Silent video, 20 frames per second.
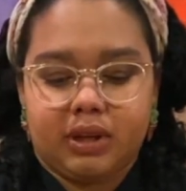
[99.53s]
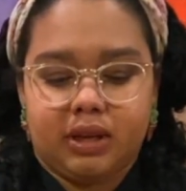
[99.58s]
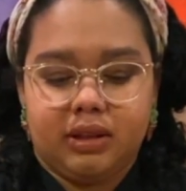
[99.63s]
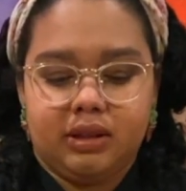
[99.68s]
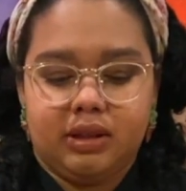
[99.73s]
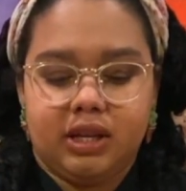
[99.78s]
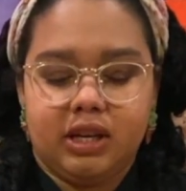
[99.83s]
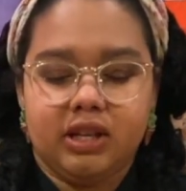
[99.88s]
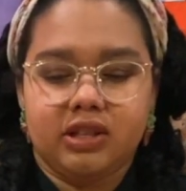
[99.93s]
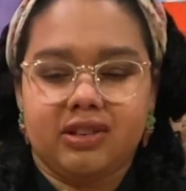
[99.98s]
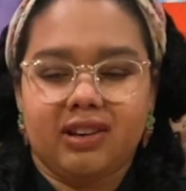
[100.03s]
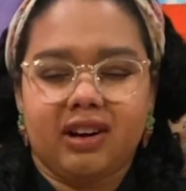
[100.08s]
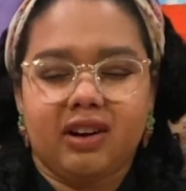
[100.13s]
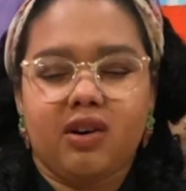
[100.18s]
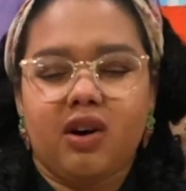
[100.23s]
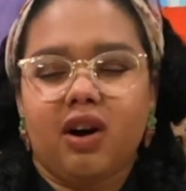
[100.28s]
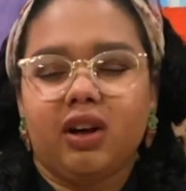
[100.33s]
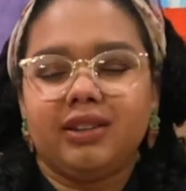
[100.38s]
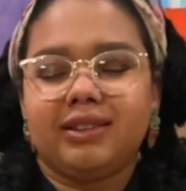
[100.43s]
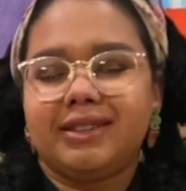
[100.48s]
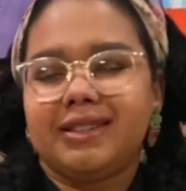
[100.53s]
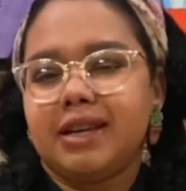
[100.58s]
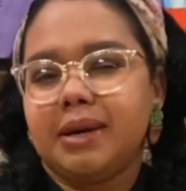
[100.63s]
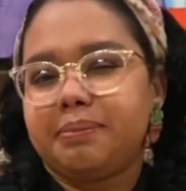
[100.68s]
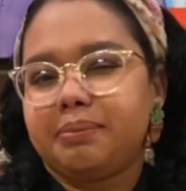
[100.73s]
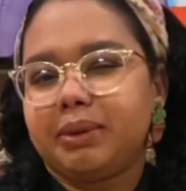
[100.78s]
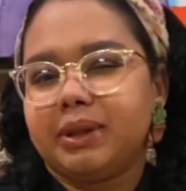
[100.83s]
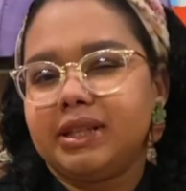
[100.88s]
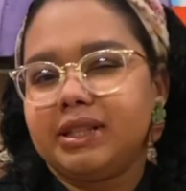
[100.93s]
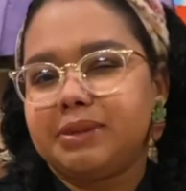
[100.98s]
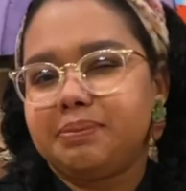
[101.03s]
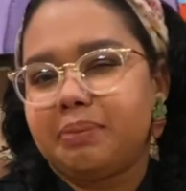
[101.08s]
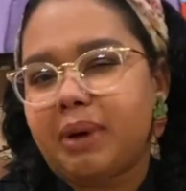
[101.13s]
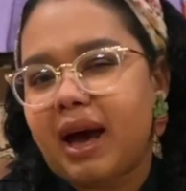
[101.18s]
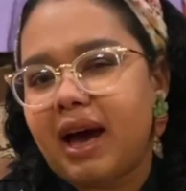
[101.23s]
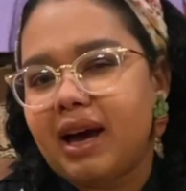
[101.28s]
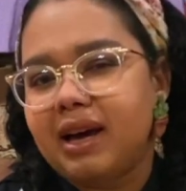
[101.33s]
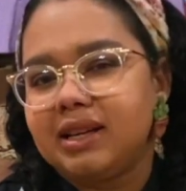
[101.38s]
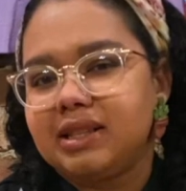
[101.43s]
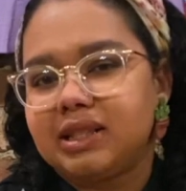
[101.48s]
These are called tipless
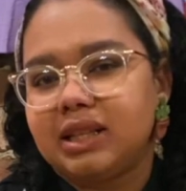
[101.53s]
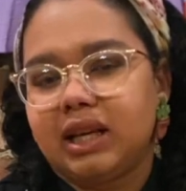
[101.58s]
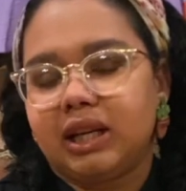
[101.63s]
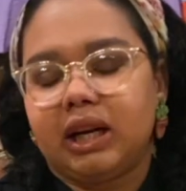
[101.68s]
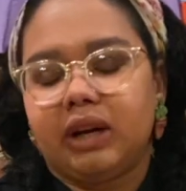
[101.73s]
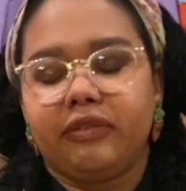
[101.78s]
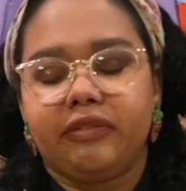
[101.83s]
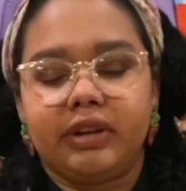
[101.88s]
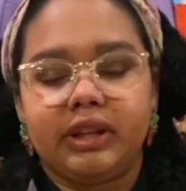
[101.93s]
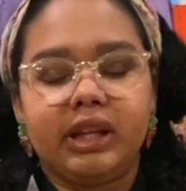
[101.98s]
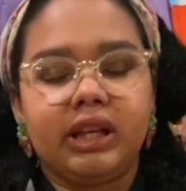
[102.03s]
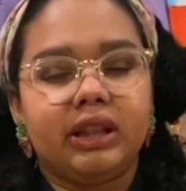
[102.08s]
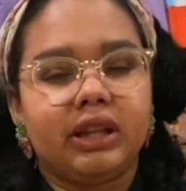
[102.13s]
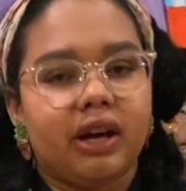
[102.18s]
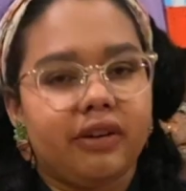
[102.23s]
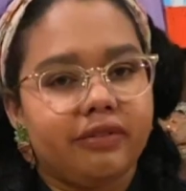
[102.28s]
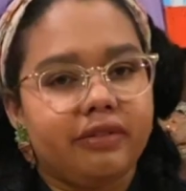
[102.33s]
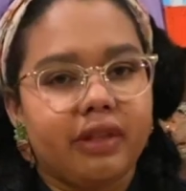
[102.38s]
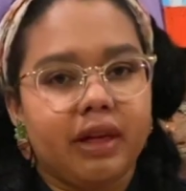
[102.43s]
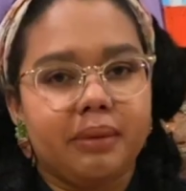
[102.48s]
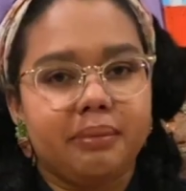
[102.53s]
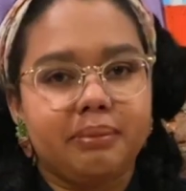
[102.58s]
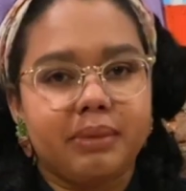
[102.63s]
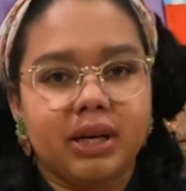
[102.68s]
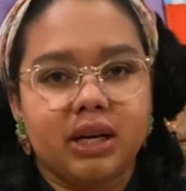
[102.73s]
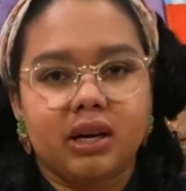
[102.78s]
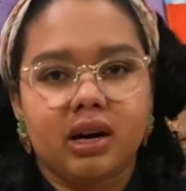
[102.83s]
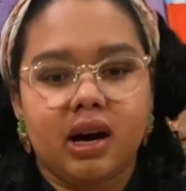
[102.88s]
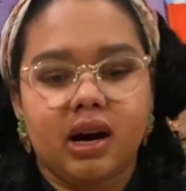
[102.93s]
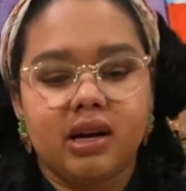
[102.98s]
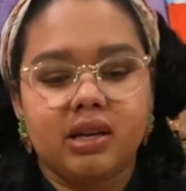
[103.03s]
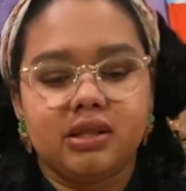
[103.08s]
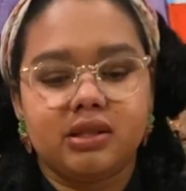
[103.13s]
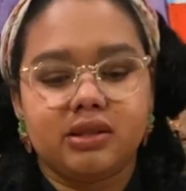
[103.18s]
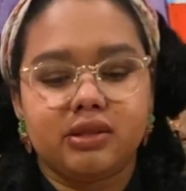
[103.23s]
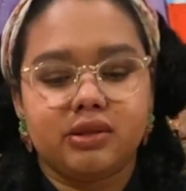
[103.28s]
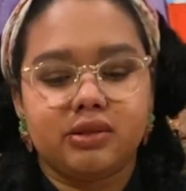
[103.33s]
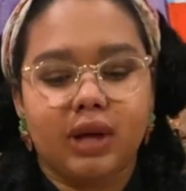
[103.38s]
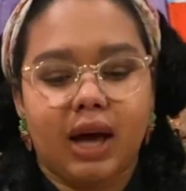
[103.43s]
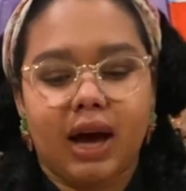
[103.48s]
bags, and I really love them
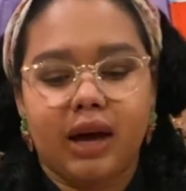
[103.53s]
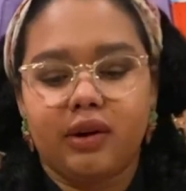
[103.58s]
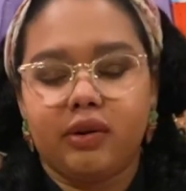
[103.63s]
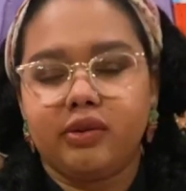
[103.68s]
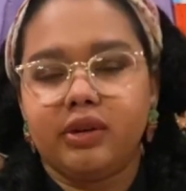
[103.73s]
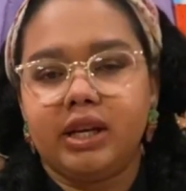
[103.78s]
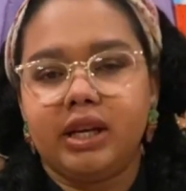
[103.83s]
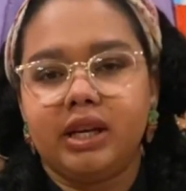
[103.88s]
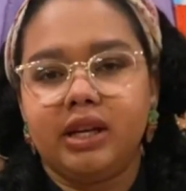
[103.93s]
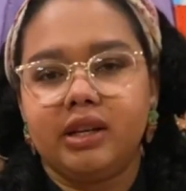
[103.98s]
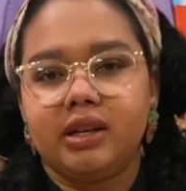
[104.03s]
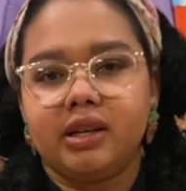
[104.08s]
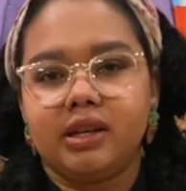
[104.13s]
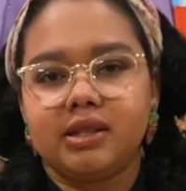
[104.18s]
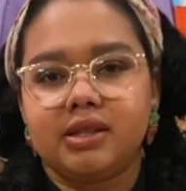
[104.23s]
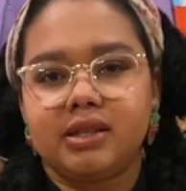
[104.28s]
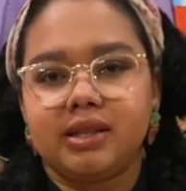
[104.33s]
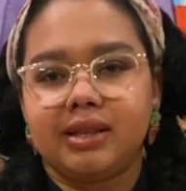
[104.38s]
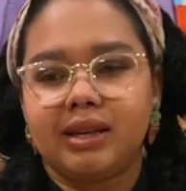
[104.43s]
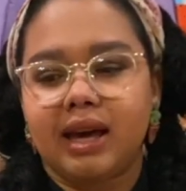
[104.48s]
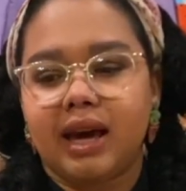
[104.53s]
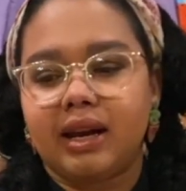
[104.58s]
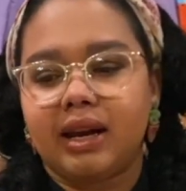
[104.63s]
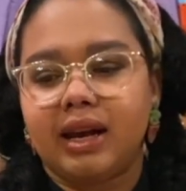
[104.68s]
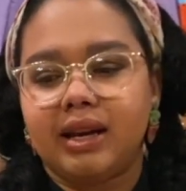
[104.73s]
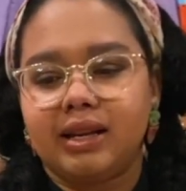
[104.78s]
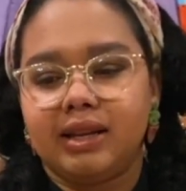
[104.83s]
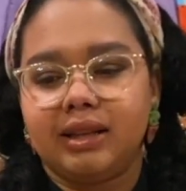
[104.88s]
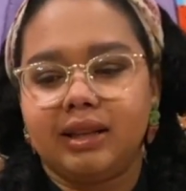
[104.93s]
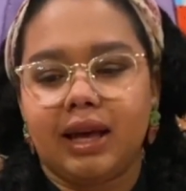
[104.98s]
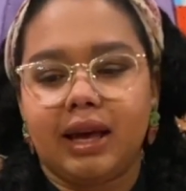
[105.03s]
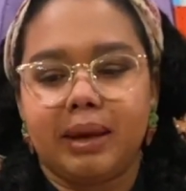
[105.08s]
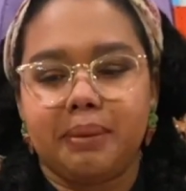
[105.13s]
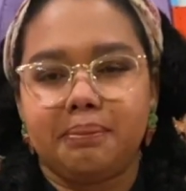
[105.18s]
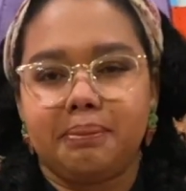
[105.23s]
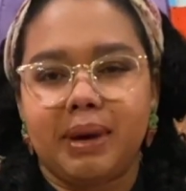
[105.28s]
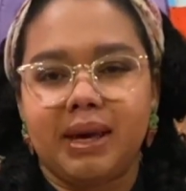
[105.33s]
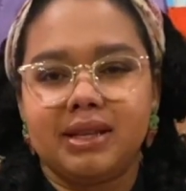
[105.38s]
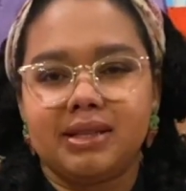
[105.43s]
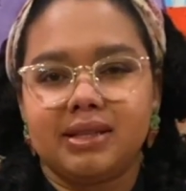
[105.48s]
because I don't need to get any like
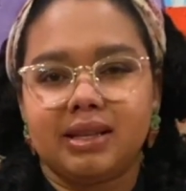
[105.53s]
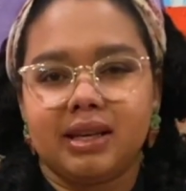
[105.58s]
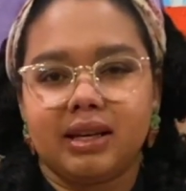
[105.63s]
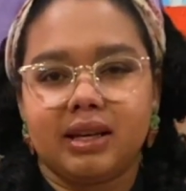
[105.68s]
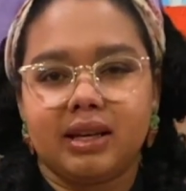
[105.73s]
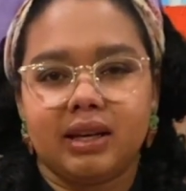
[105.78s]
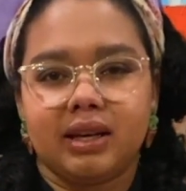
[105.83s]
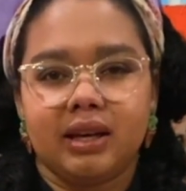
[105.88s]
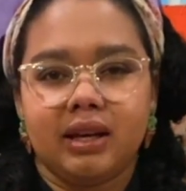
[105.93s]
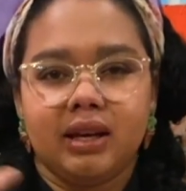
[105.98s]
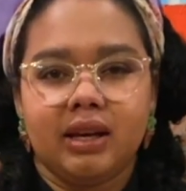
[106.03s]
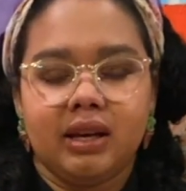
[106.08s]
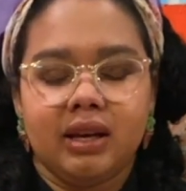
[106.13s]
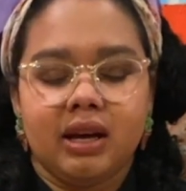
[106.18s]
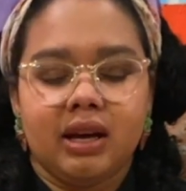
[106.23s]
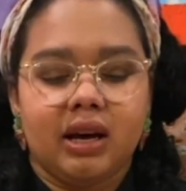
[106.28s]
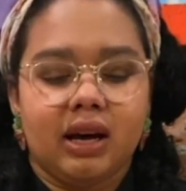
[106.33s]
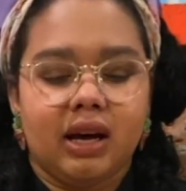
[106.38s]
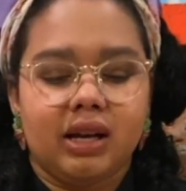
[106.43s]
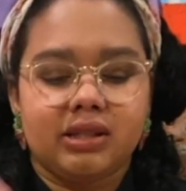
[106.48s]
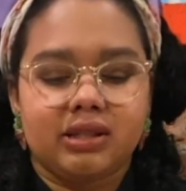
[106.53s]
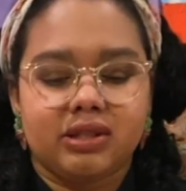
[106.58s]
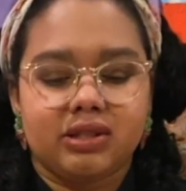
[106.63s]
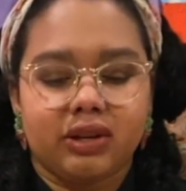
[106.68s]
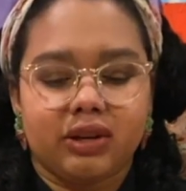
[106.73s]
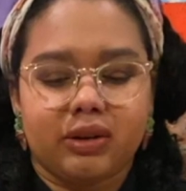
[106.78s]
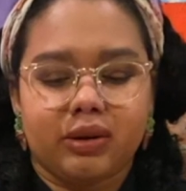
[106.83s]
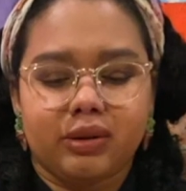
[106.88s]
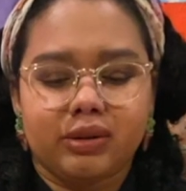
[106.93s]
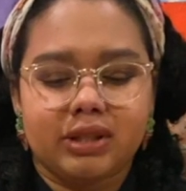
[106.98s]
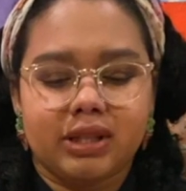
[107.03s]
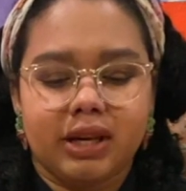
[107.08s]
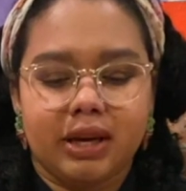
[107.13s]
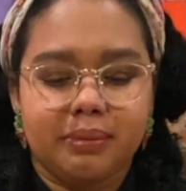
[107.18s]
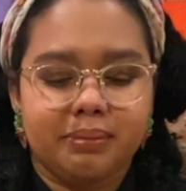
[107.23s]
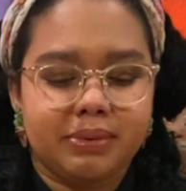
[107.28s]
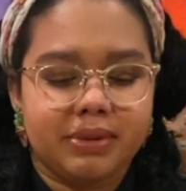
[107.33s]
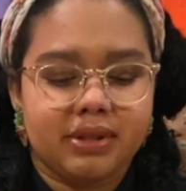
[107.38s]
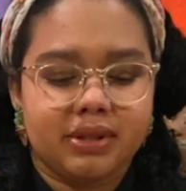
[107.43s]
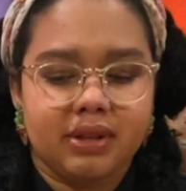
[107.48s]
basic circle
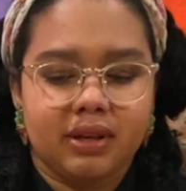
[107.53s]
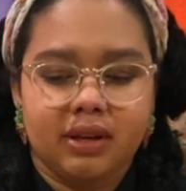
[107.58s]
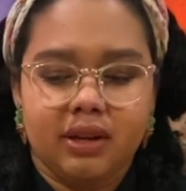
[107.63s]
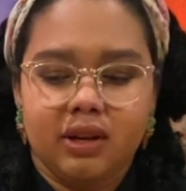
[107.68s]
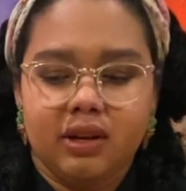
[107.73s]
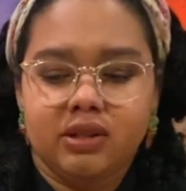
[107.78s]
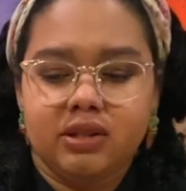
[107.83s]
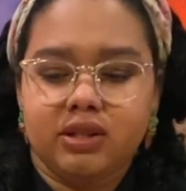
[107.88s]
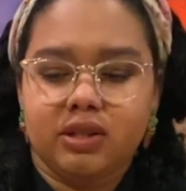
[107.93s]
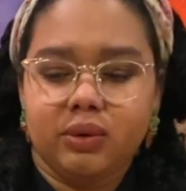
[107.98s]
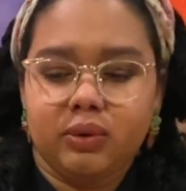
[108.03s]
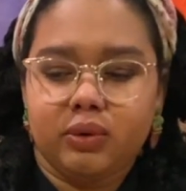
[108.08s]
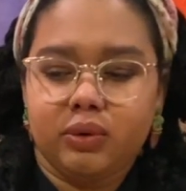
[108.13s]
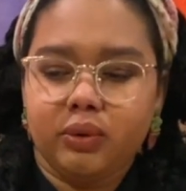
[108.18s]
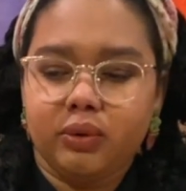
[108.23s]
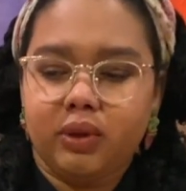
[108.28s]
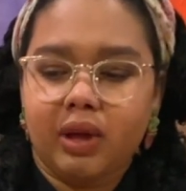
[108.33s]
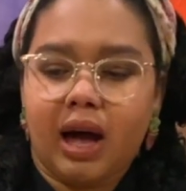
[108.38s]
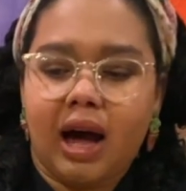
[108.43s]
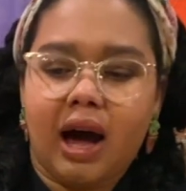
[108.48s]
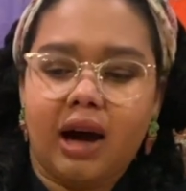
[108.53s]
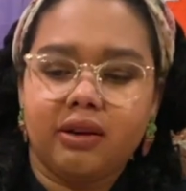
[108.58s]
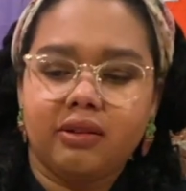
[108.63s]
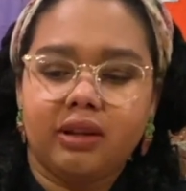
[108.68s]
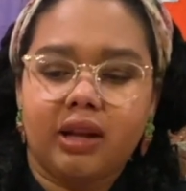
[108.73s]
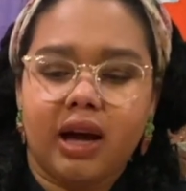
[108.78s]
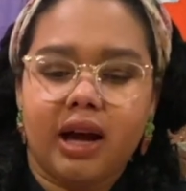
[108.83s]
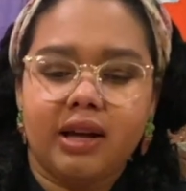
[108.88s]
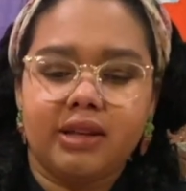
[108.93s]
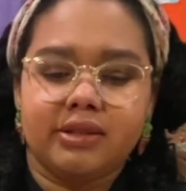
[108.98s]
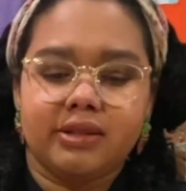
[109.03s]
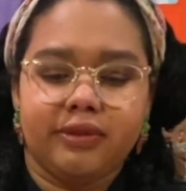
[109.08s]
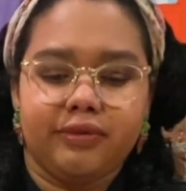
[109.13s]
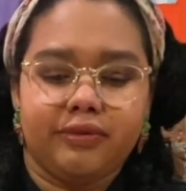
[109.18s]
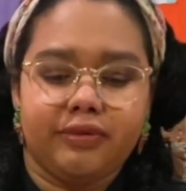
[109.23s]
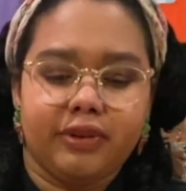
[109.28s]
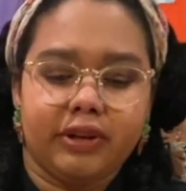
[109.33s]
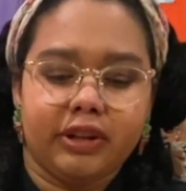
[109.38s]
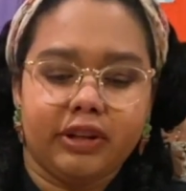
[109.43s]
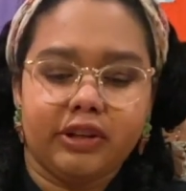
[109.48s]
tips to do the outlines and
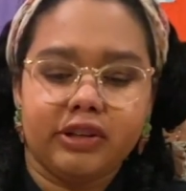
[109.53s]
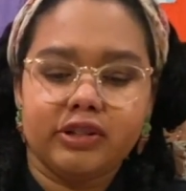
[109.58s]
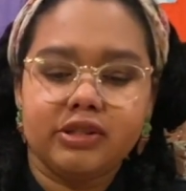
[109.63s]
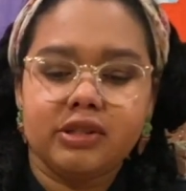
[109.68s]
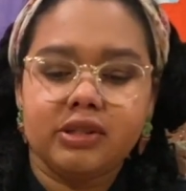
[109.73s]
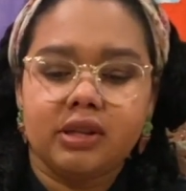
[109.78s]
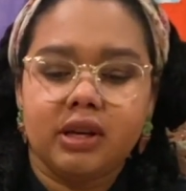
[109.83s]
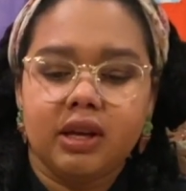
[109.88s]
fillers.